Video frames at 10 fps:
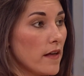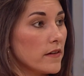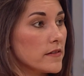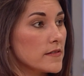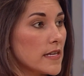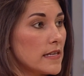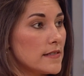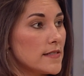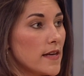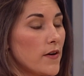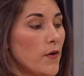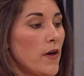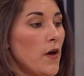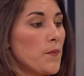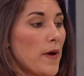dollars. Mm-hmm. And so
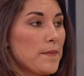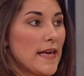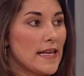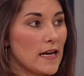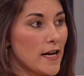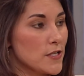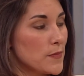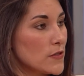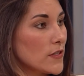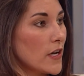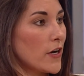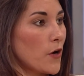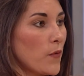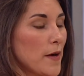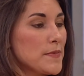by making a contribution on
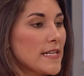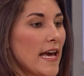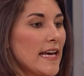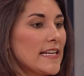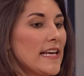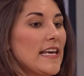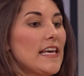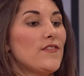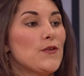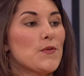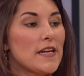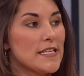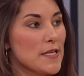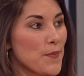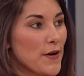our website, if you want
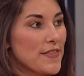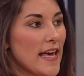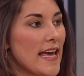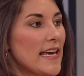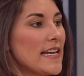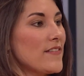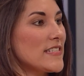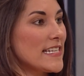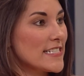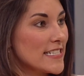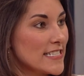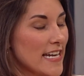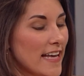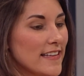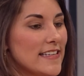to support the A N F t-shirt
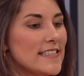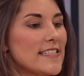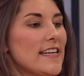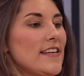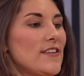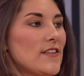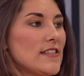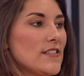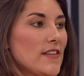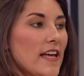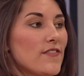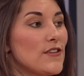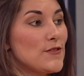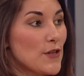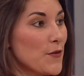challenge, you can do that.
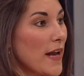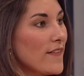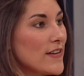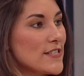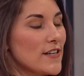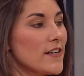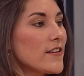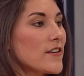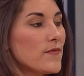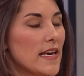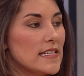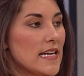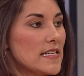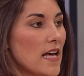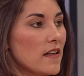If you don't have a shirt, you can make a
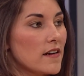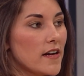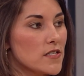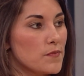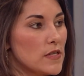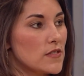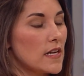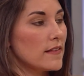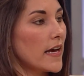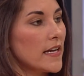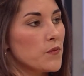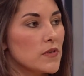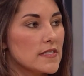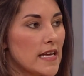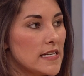ten dollar contribution online and
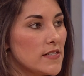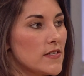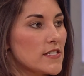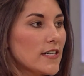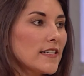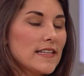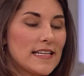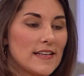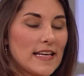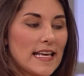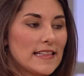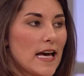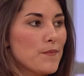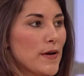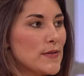we'll send you a shirt, and then you can get
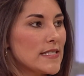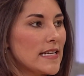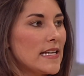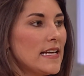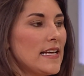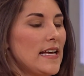that posted.